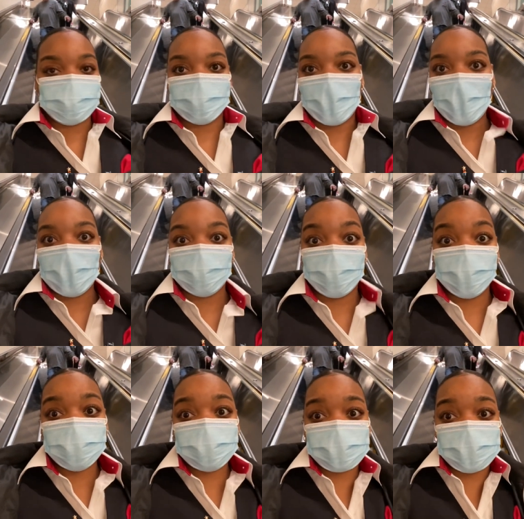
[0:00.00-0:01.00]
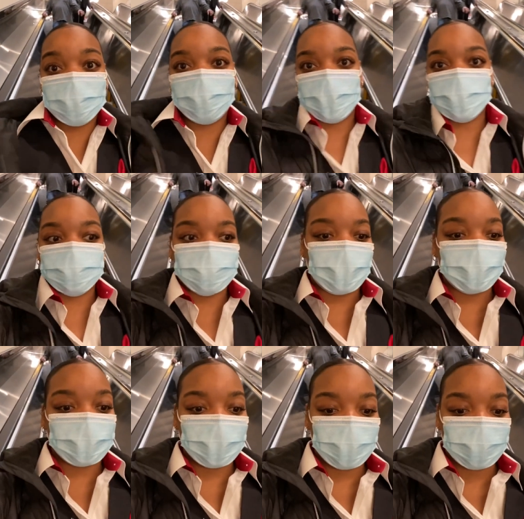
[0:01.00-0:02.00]
I have officially finished
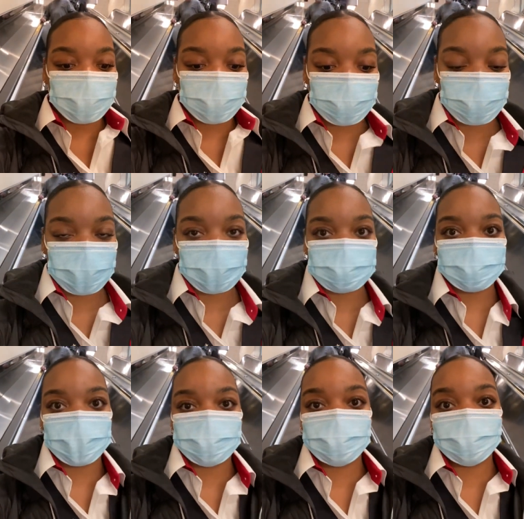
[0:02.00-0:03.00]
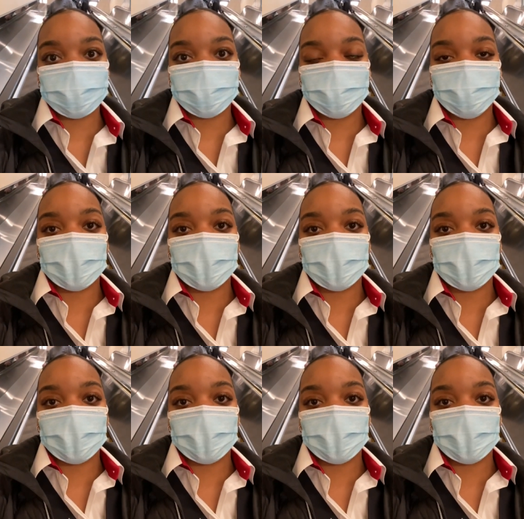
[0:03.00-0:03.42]
working. It's about 2.30.